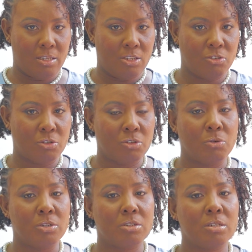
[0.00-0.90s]
It's going to go
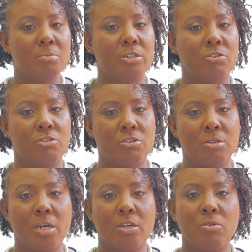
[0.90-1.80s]
into the
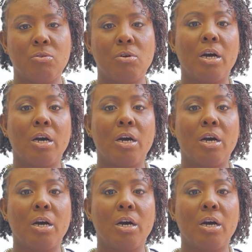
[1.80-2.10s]
bloodstream and go